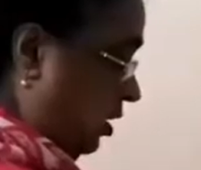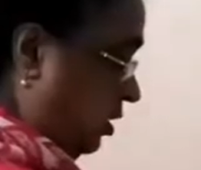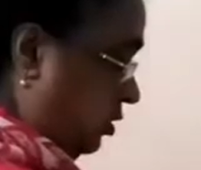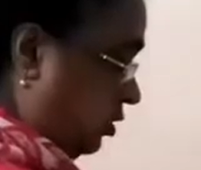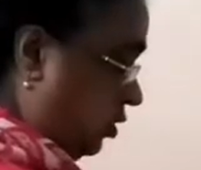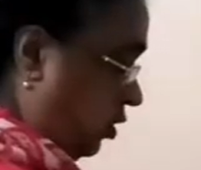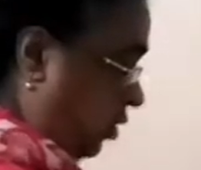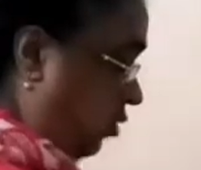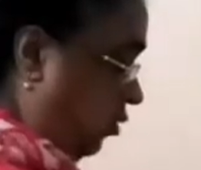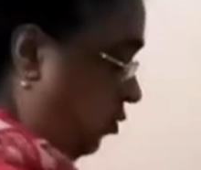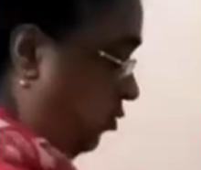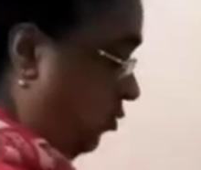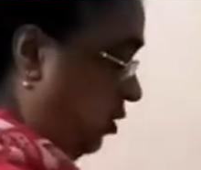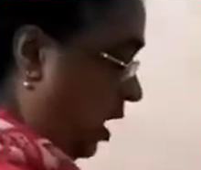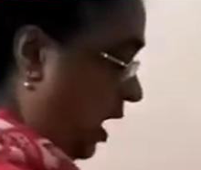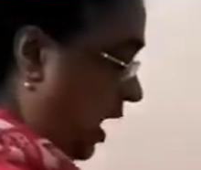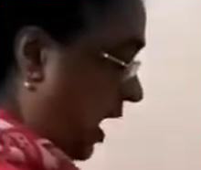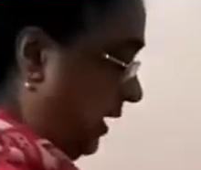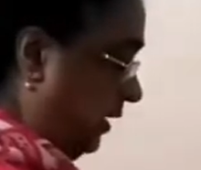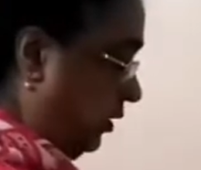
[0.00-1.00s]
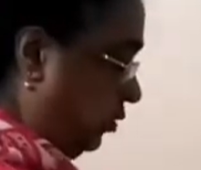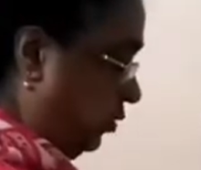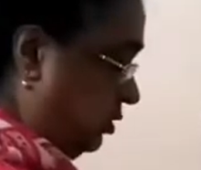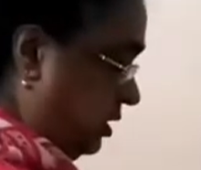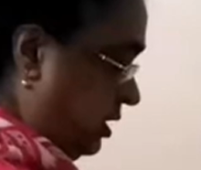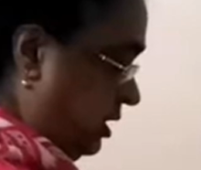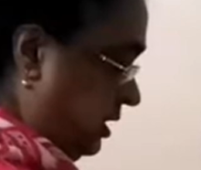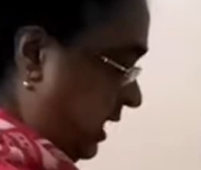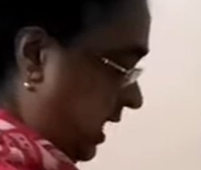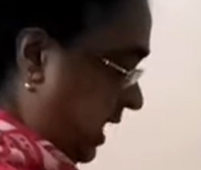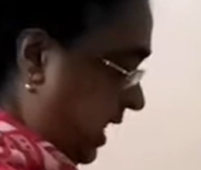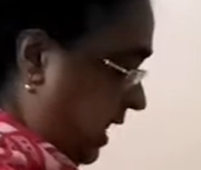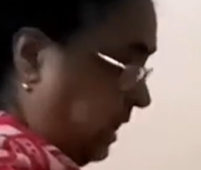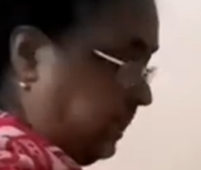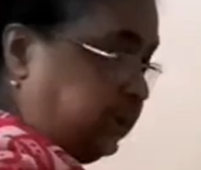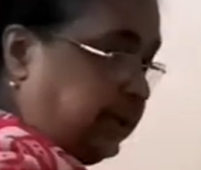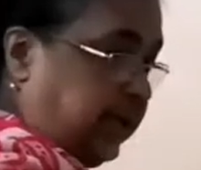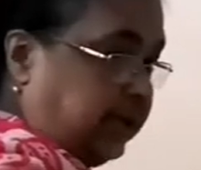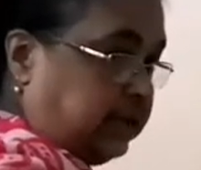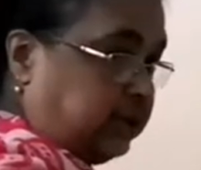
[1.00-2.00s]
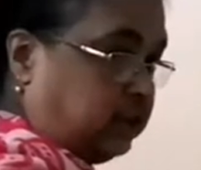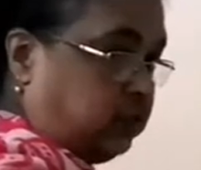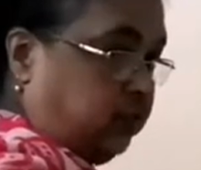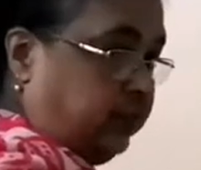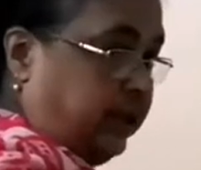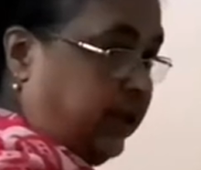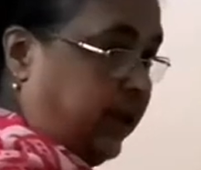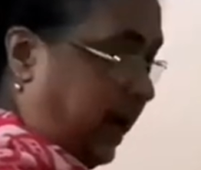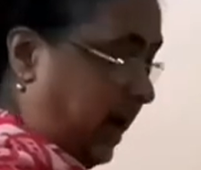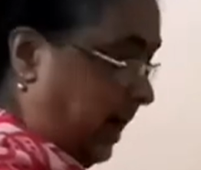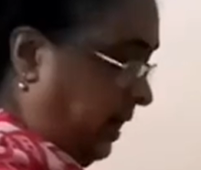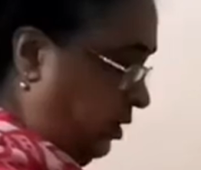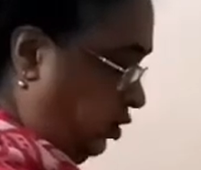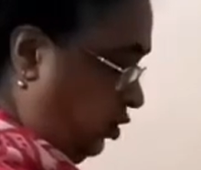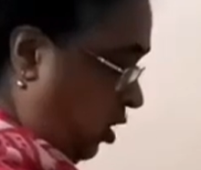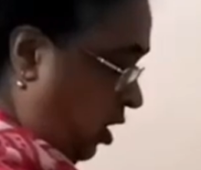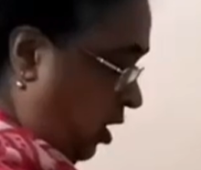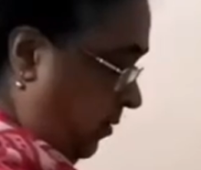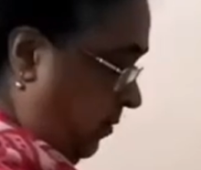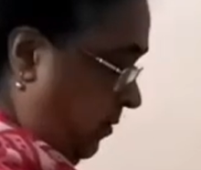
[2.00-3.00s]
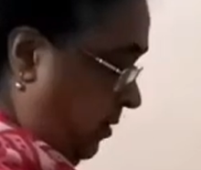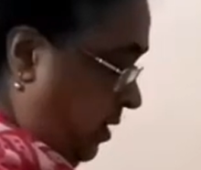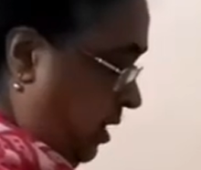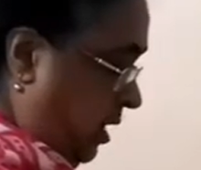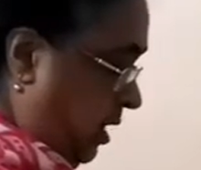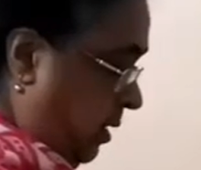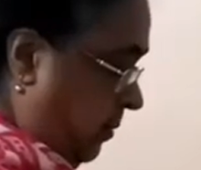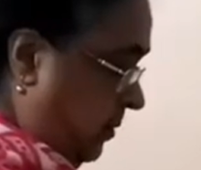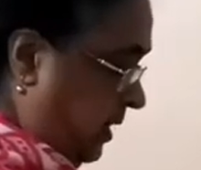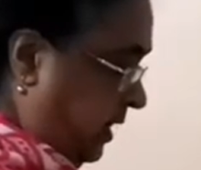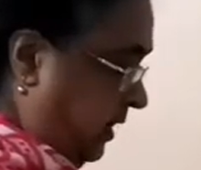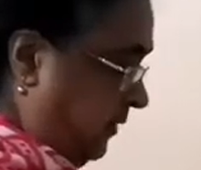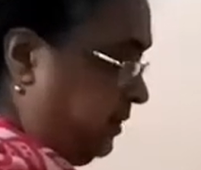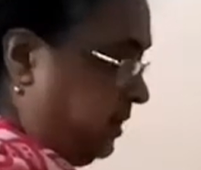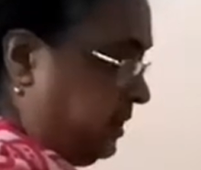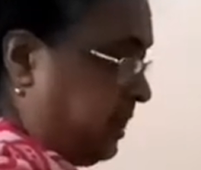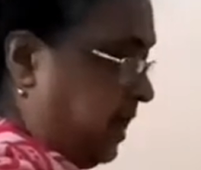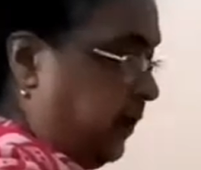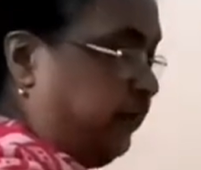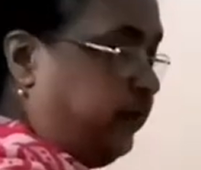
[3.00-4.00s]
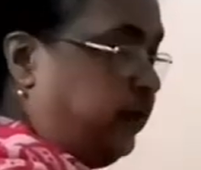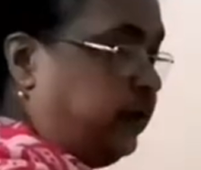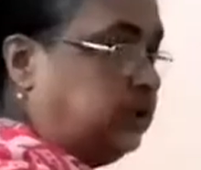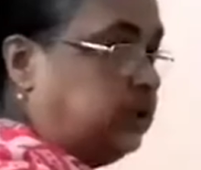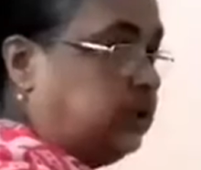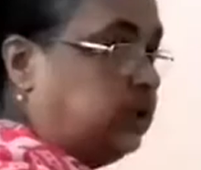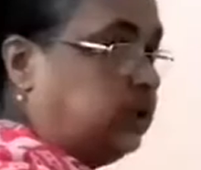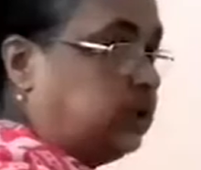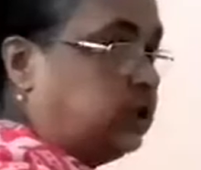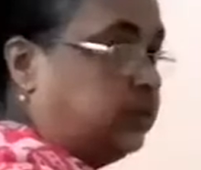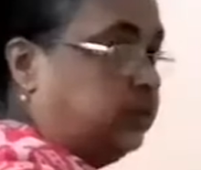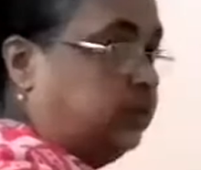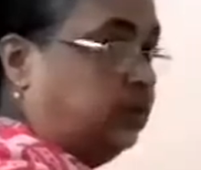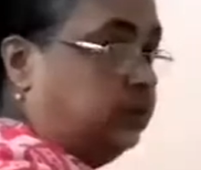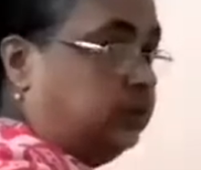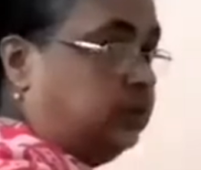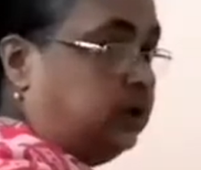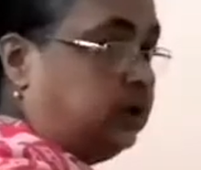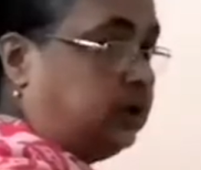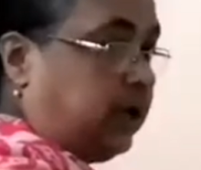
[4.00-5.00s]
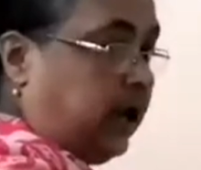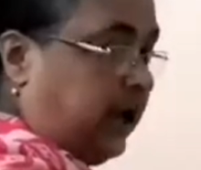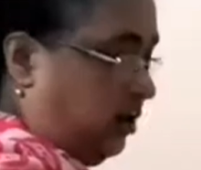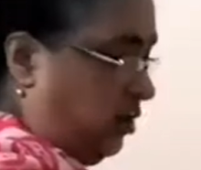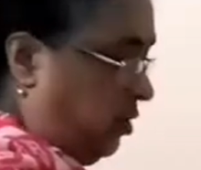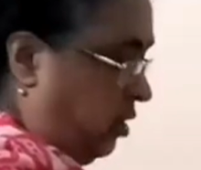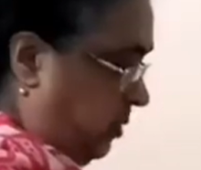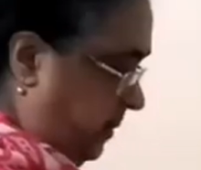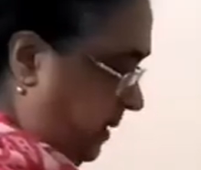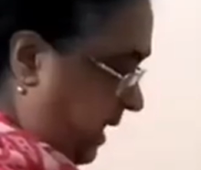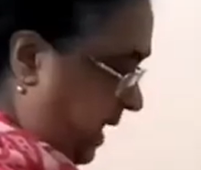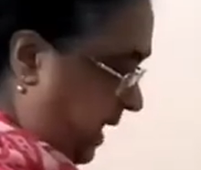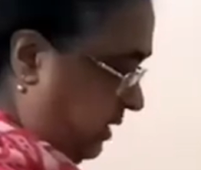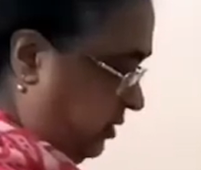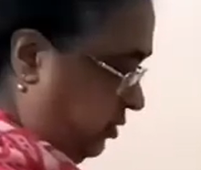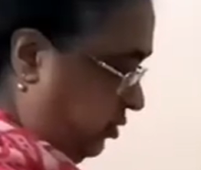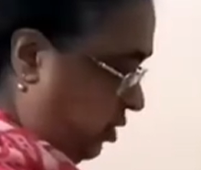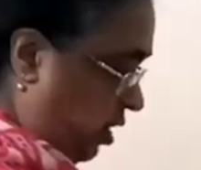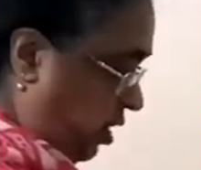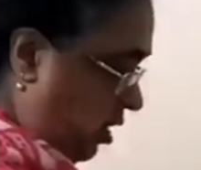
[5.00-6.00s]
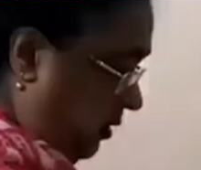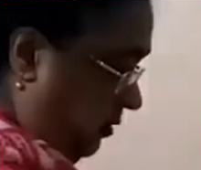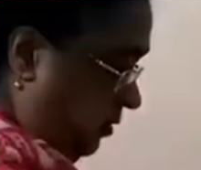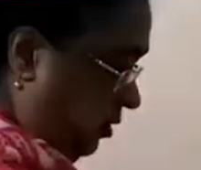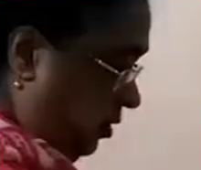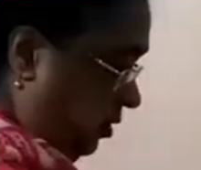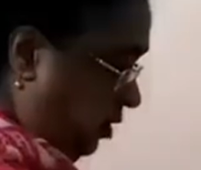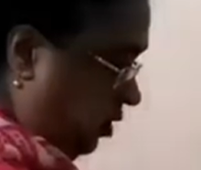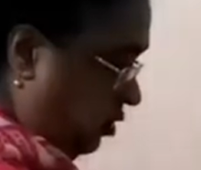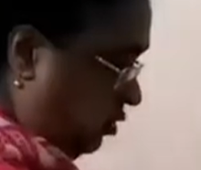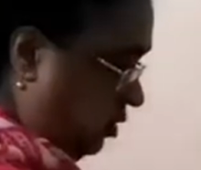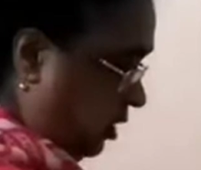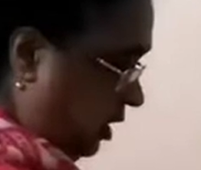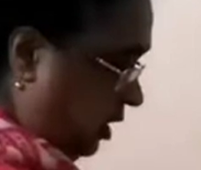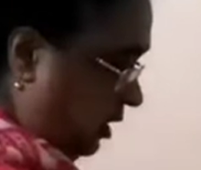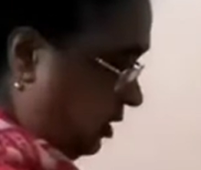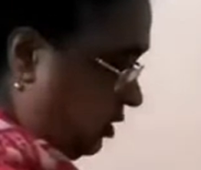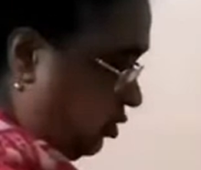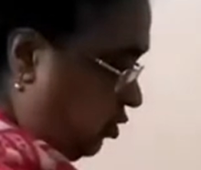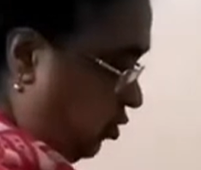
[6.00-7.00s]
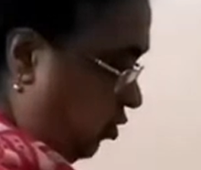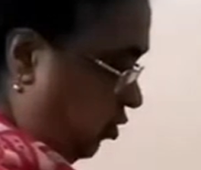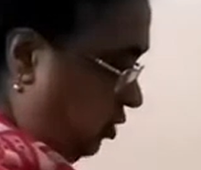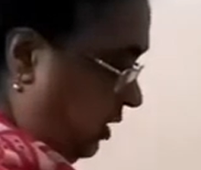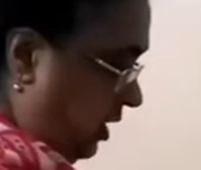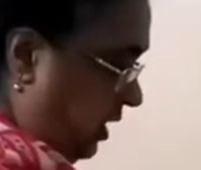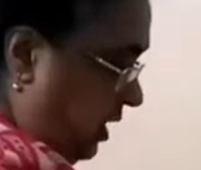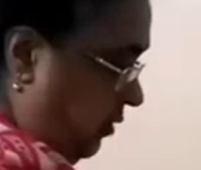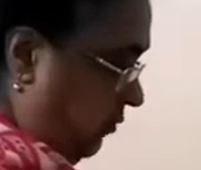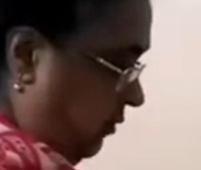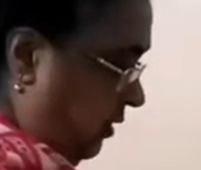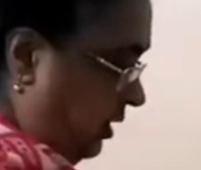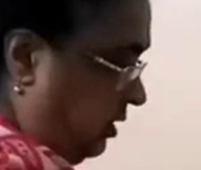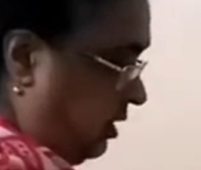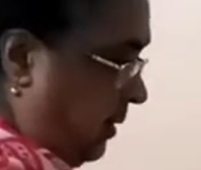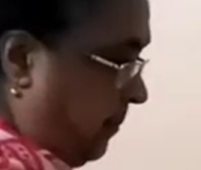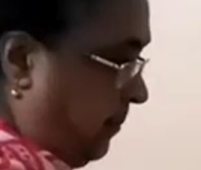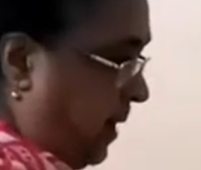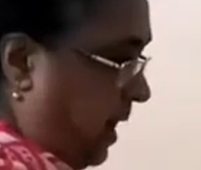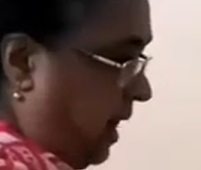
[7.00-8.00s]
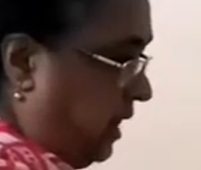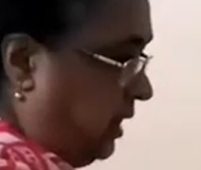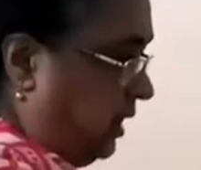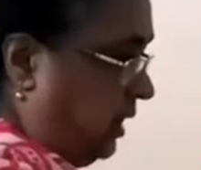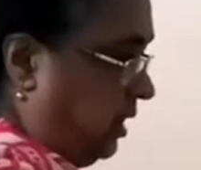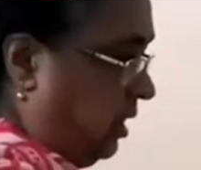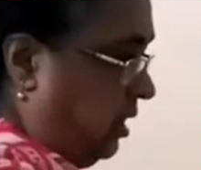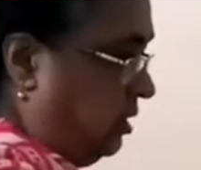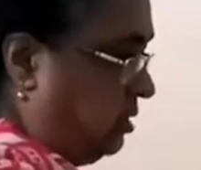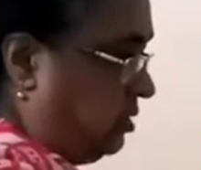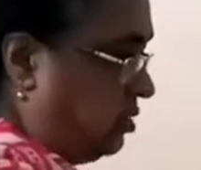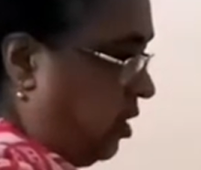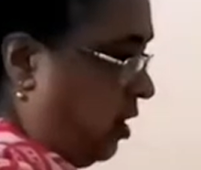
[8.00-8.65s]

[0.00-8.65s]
So hydrogen gas has to be adsorbed, but if the surface is smooth, it cannot be adsorbed. So it is coated with the particles